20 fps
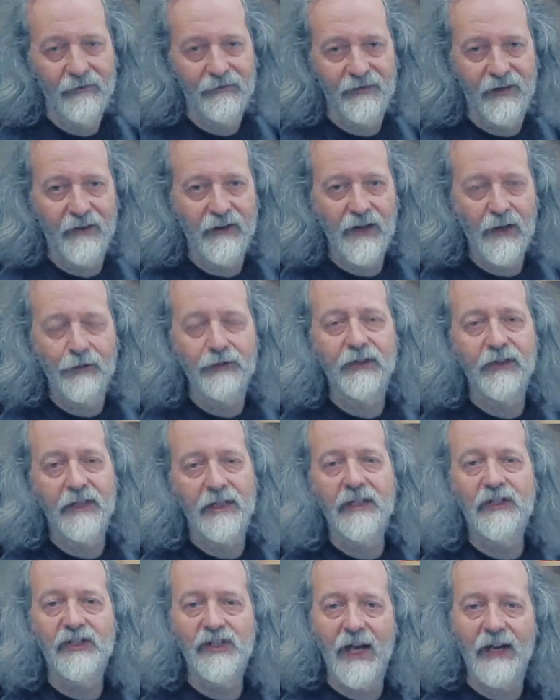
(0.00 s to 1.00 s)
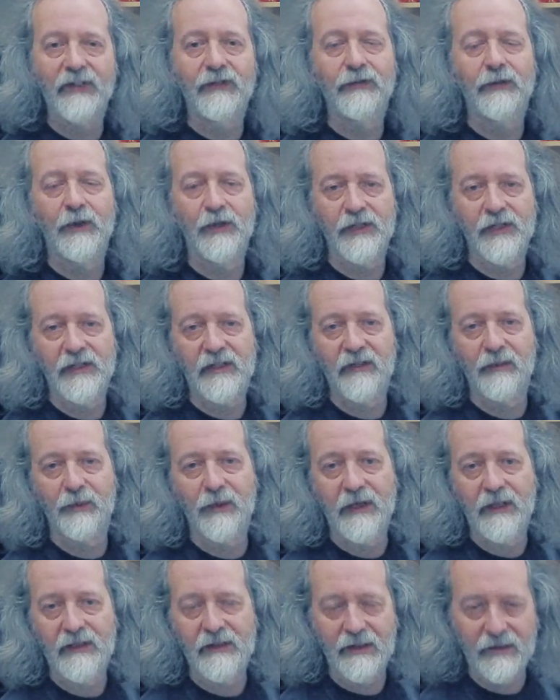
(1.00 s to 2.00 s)
Very often in jazz versions of
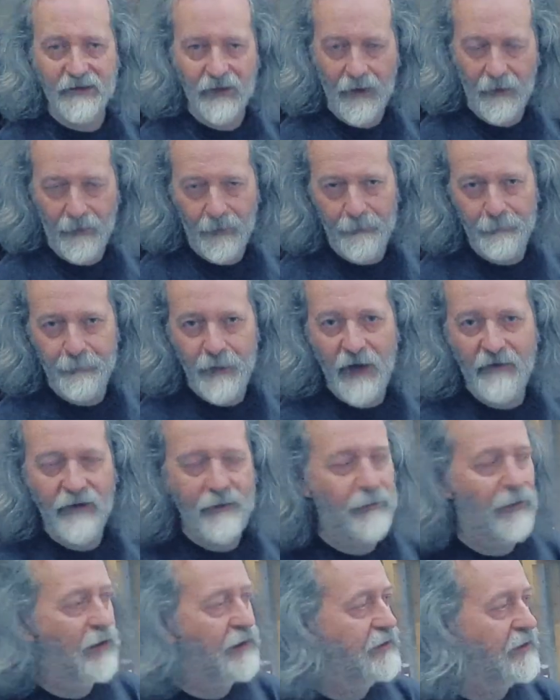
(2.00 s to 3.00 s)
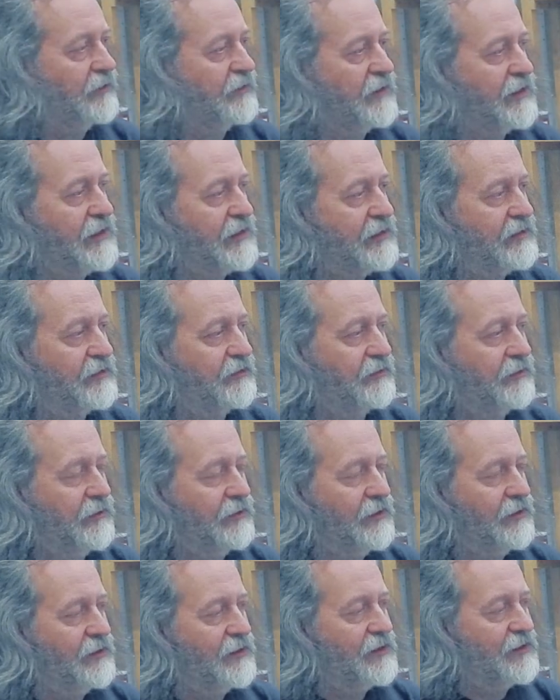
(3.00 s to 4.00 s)
pieces, bear in mind that these
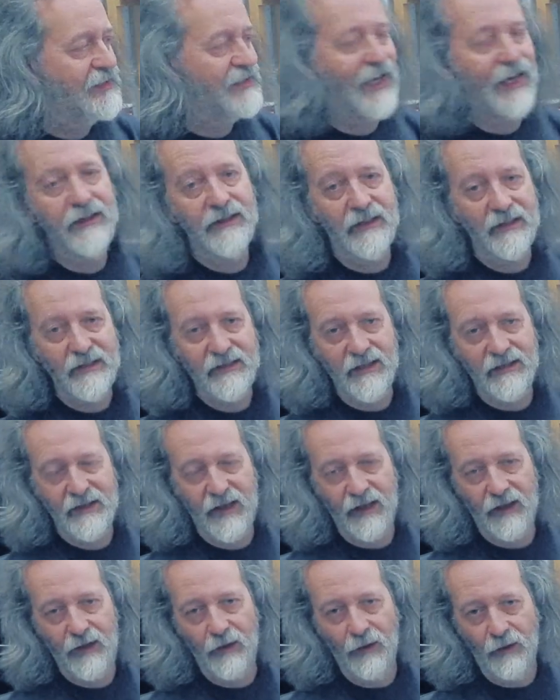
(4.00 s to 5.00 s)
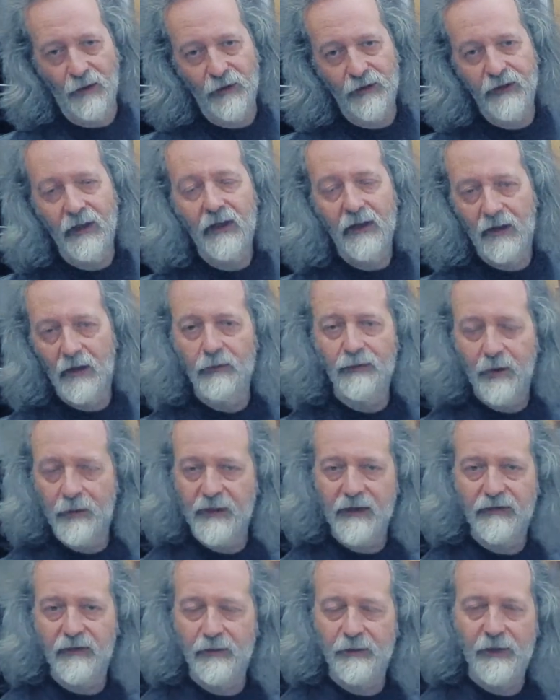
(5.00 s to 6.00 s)
standards, as they're called, come from
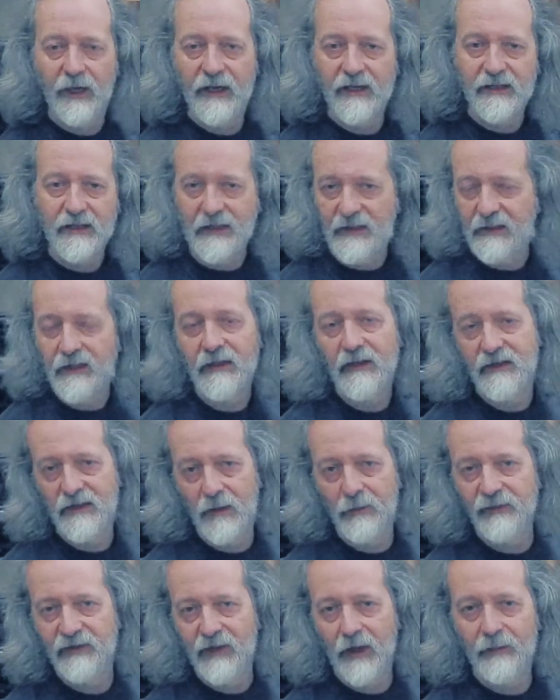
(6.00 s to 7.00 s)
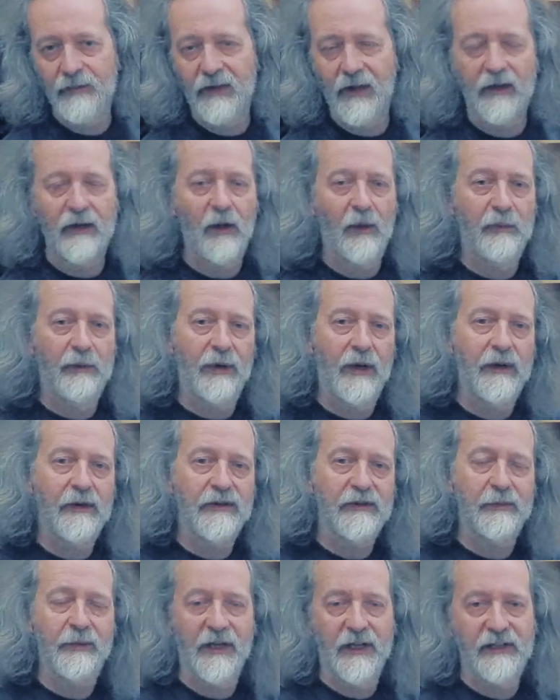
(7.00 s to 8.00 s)
different places. Sometimes they're
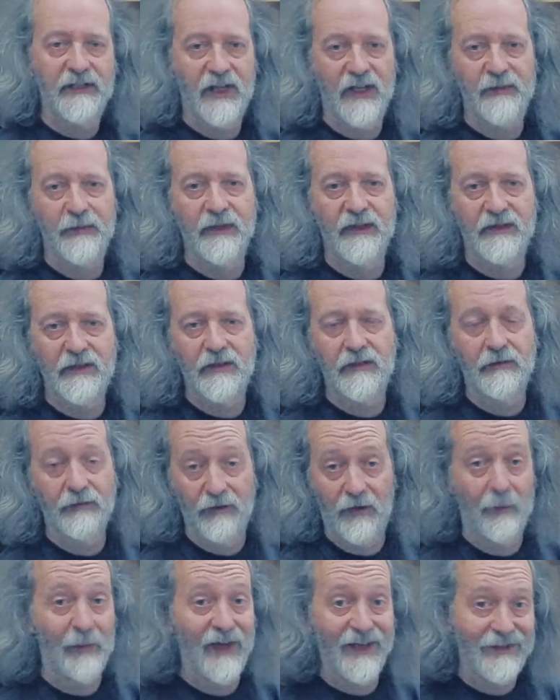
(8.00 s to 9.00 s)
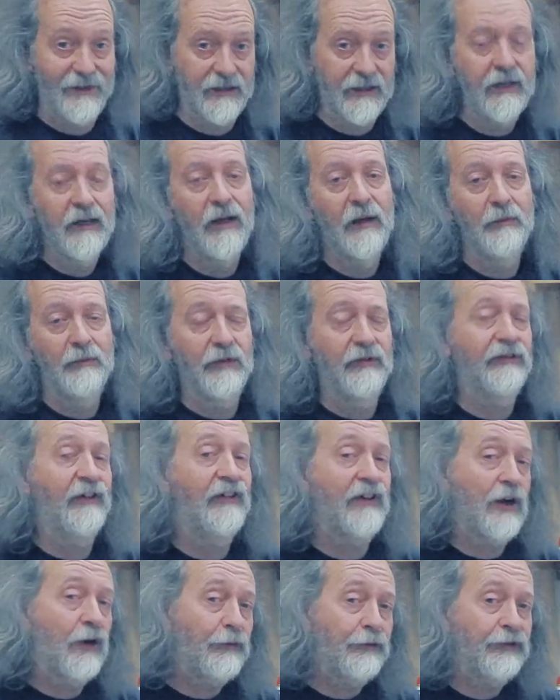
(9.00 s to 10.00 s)
composed by a jazz musician for a band, but
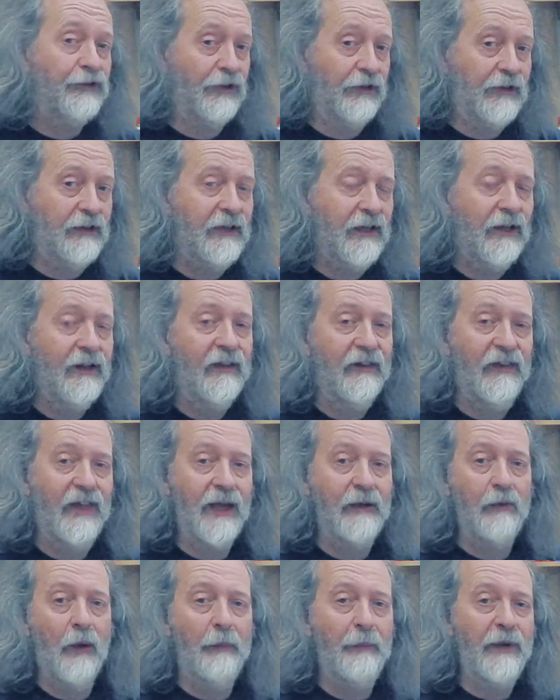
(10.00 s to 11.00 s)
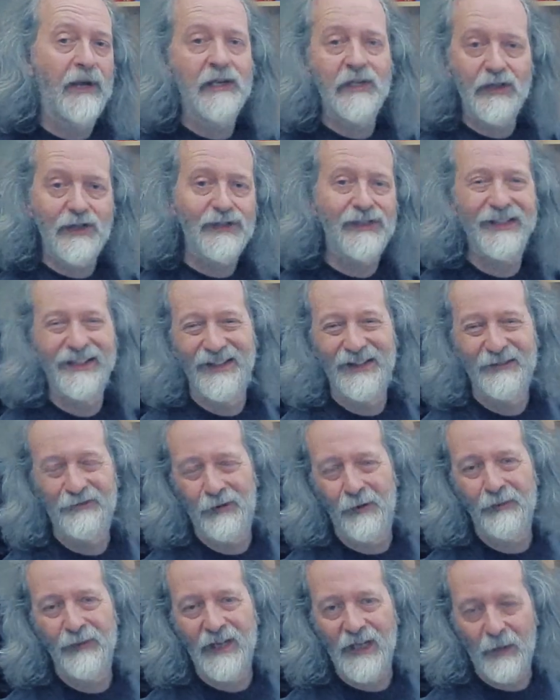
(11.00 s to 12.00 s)
very often they were pinched
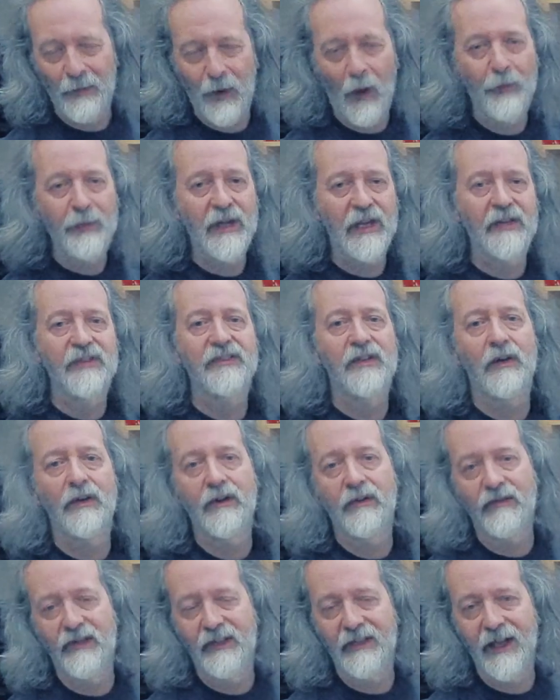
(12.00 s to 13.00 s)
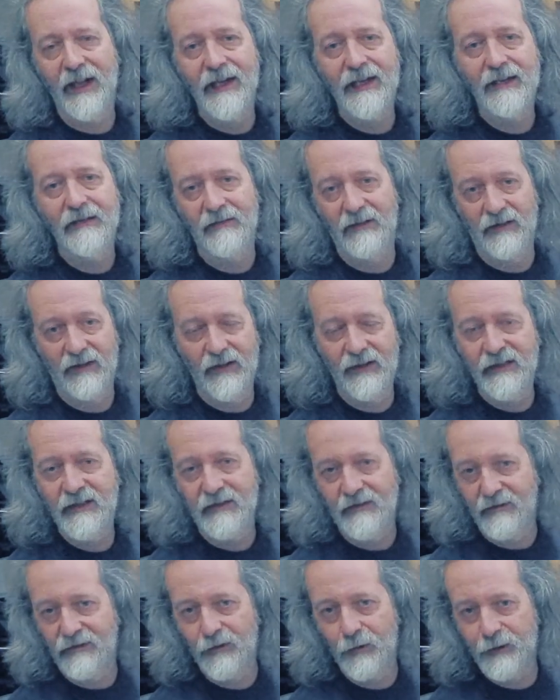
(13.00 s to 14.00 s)
from being a popular song of the day, in the
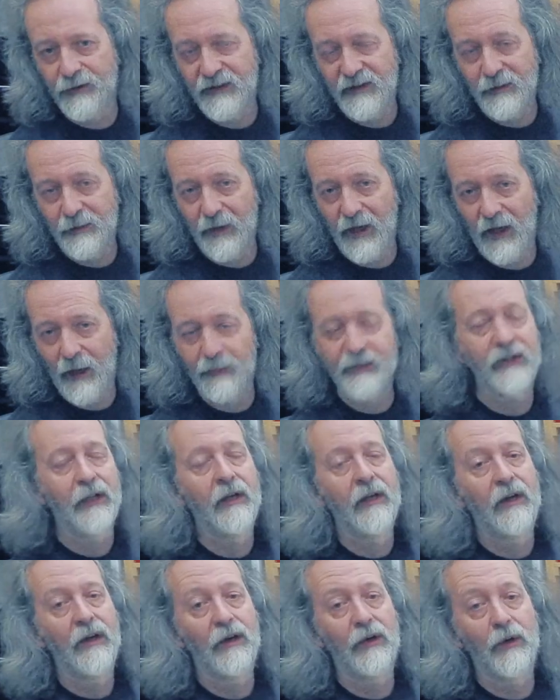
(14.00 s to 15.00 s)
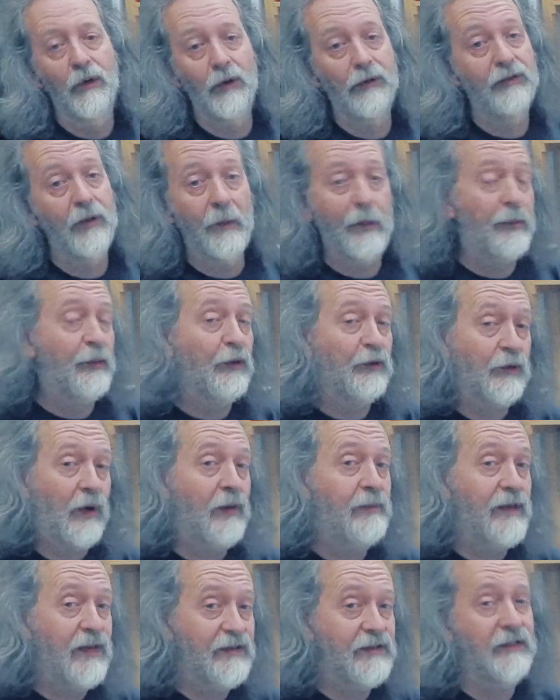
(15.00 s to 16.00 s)
30s and 40s perhaps, or from a
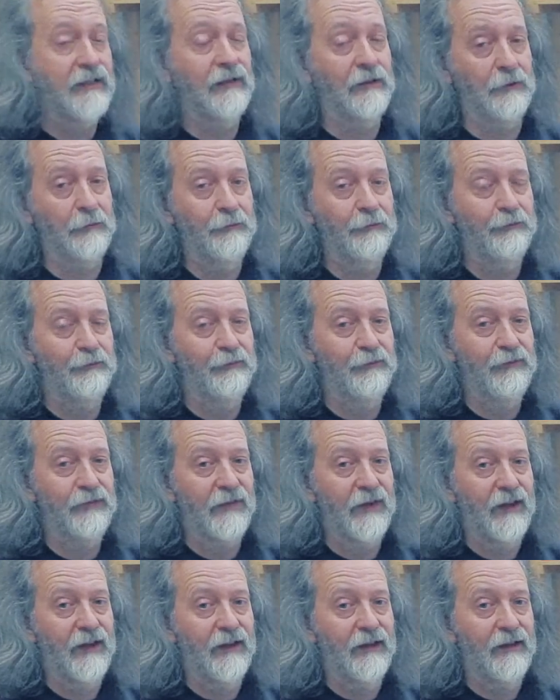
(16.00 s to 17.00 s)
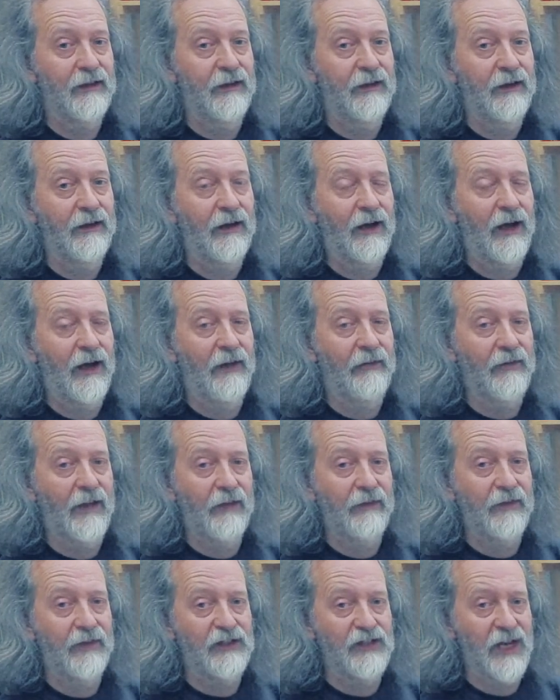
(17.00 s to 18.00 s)
Broadway musical. And
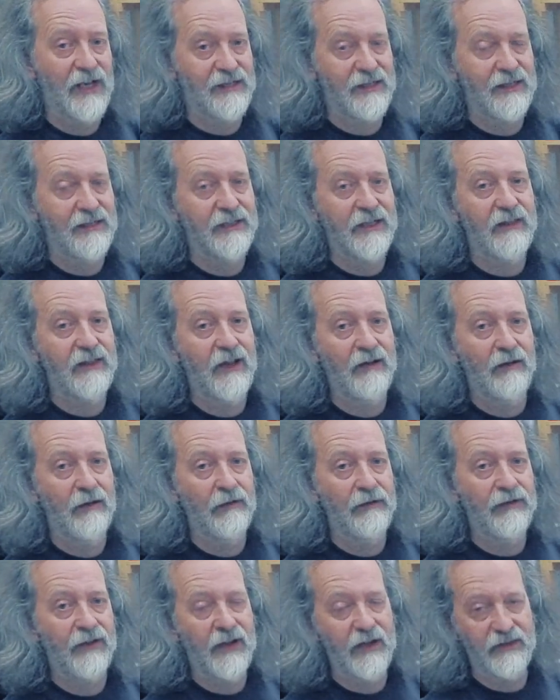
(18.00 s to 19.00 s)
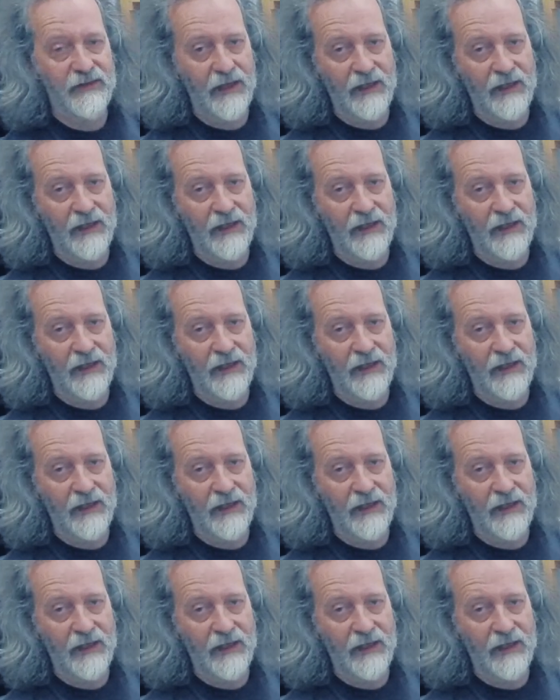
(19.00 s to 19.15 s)
then the jazzers did their own things.